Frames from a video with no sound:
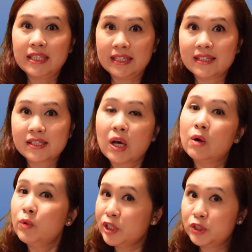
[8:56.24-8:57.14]
is,
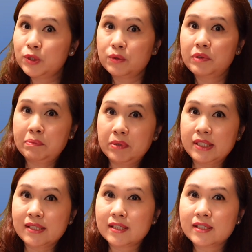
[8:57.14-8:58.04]
which jewelry
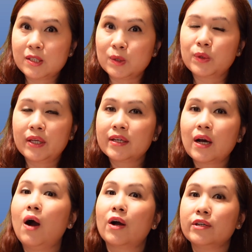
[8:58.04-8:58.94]
pieces do you think
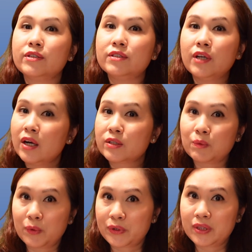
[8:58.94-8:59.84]
are not
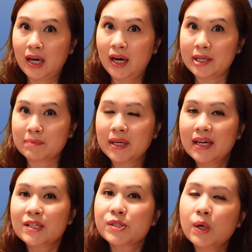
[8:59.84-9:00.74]
worth the hype?
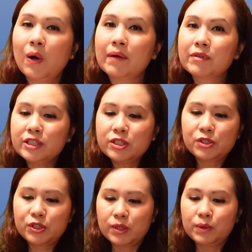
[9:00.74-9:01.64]
So I'm going to
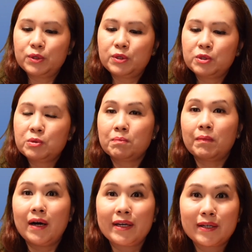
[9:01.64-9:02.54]
show you my